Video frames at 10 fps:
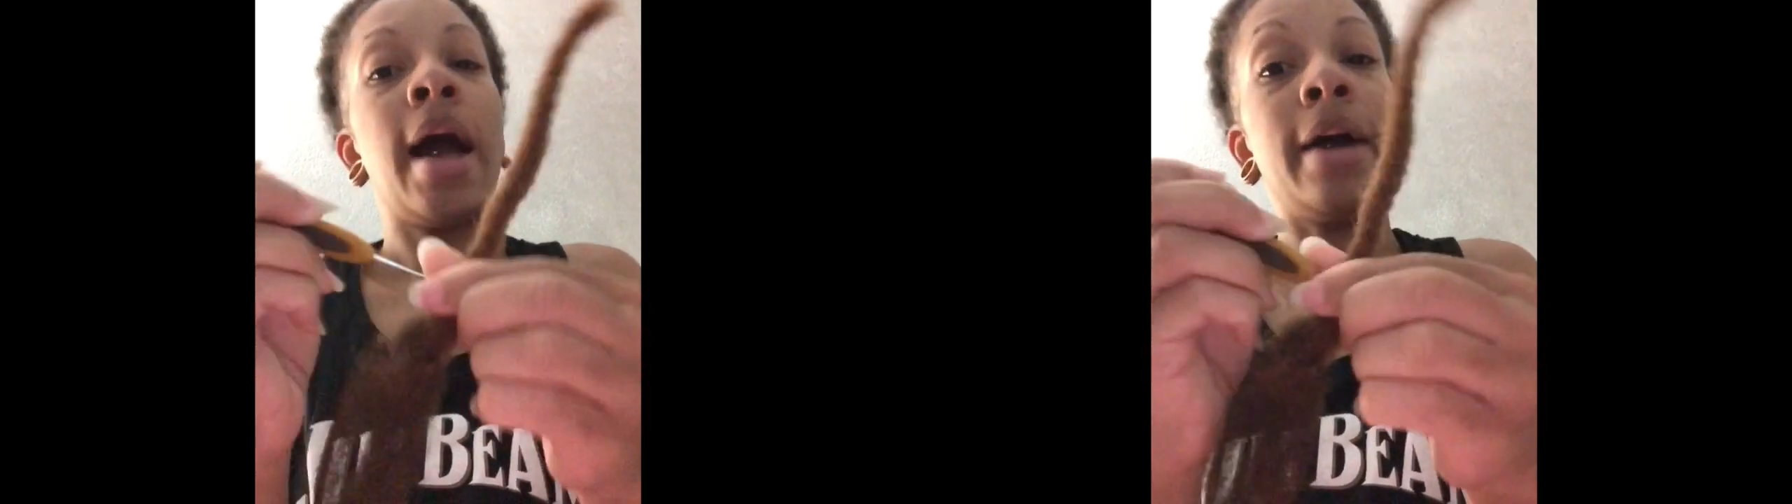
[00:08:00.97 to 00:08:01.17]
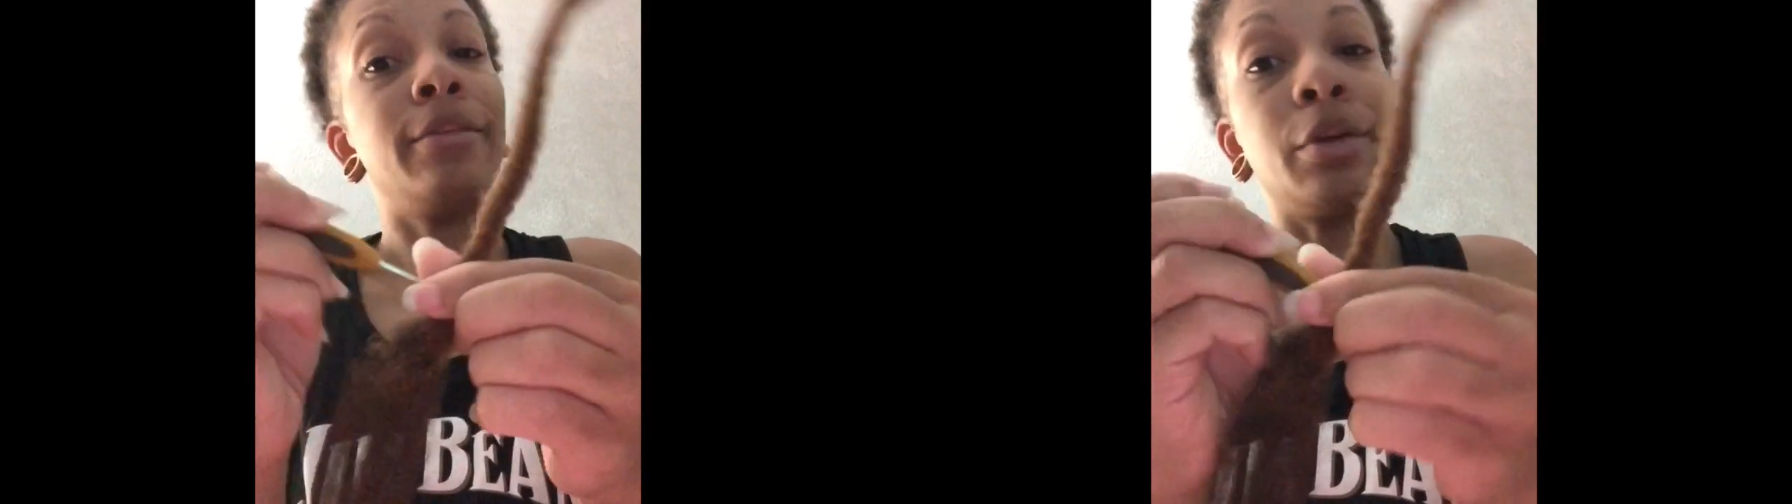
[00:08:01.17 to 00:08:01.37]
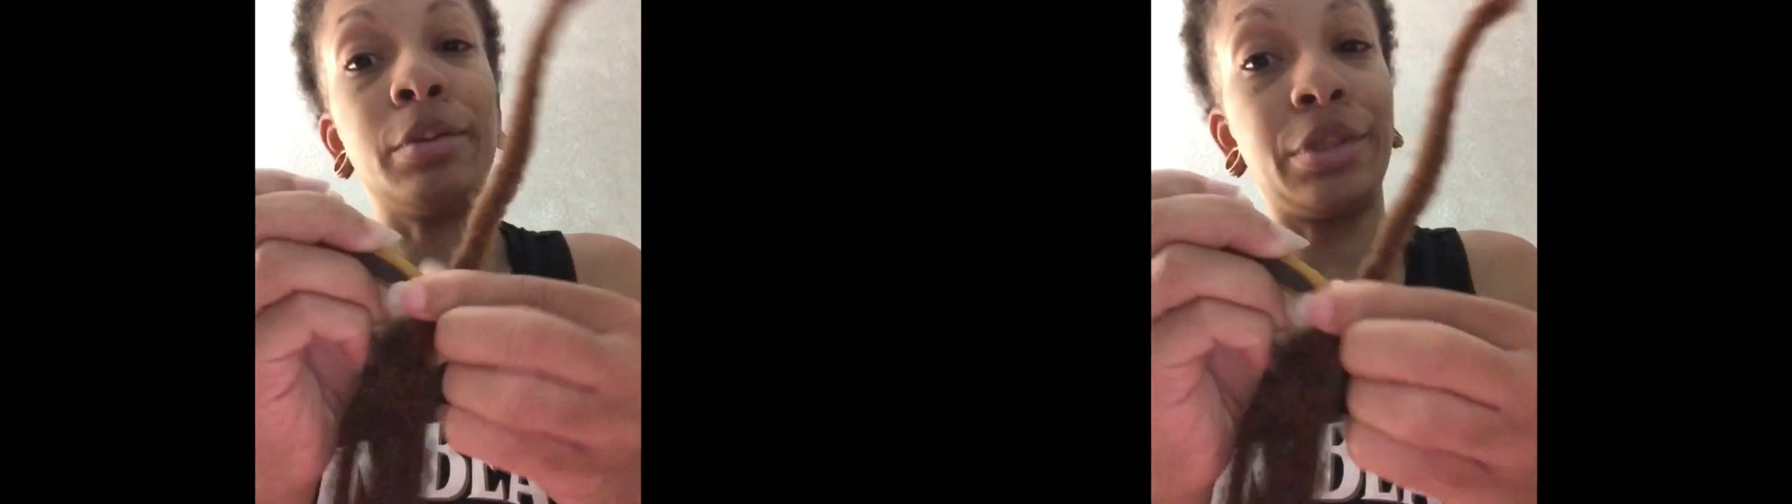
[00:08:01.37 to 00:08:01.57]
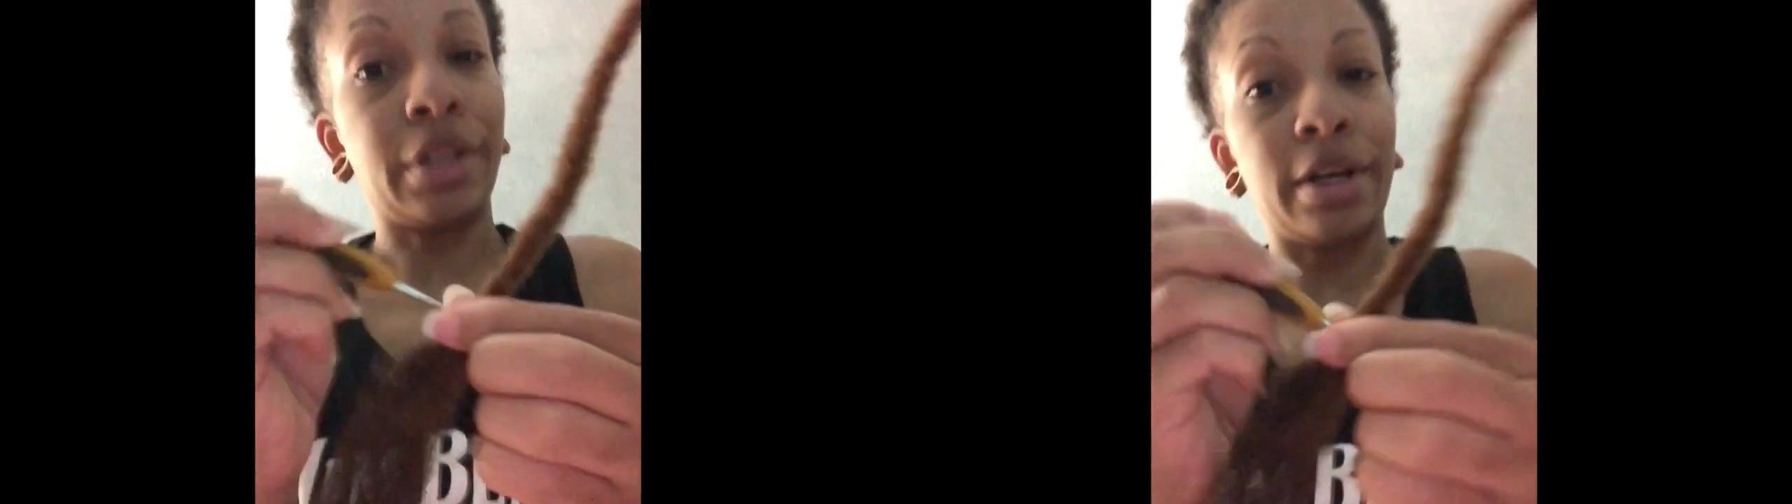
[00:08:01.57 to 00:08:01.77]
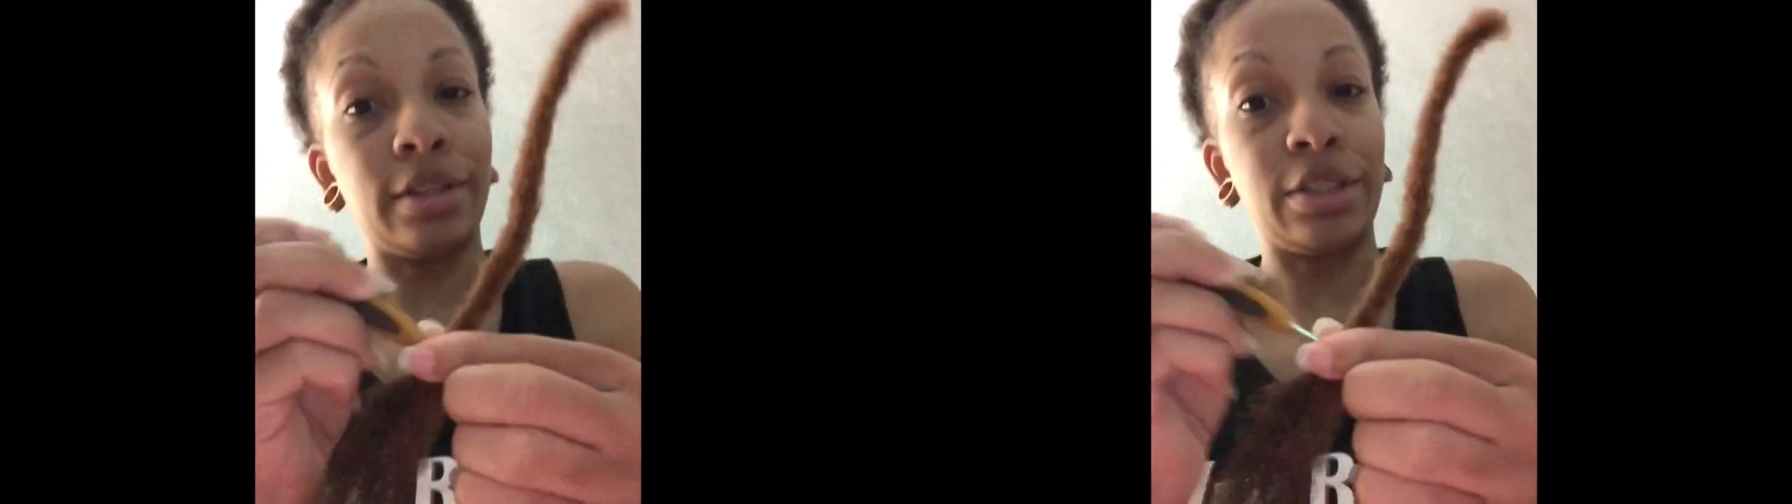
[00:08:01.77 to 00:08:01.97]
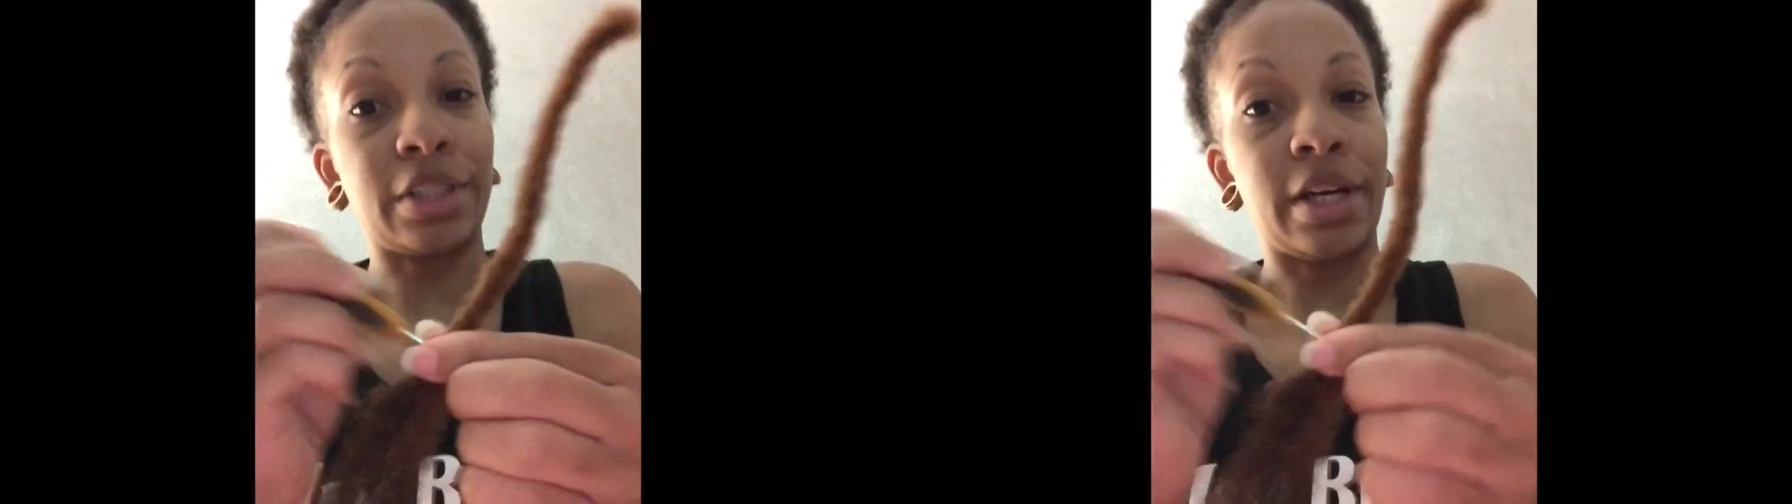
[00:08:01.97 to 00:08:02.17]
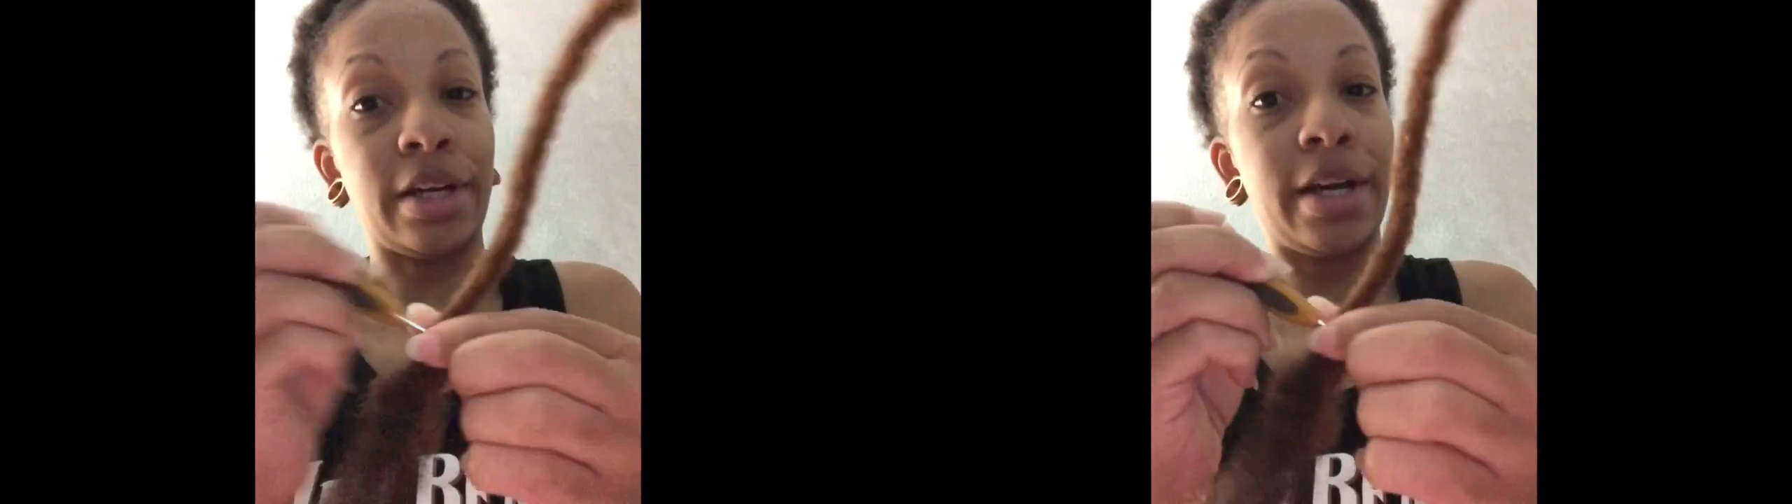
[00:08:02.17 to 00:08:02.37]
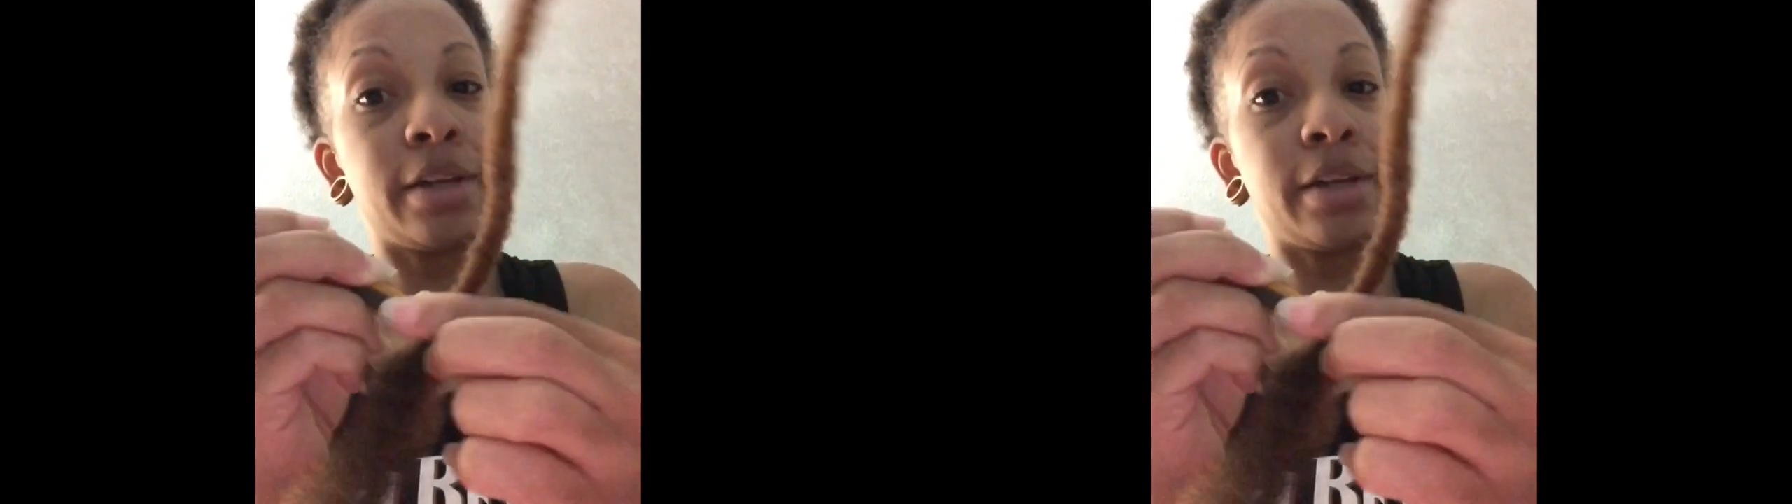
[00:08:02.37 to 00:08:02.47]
don't know what you call it, child.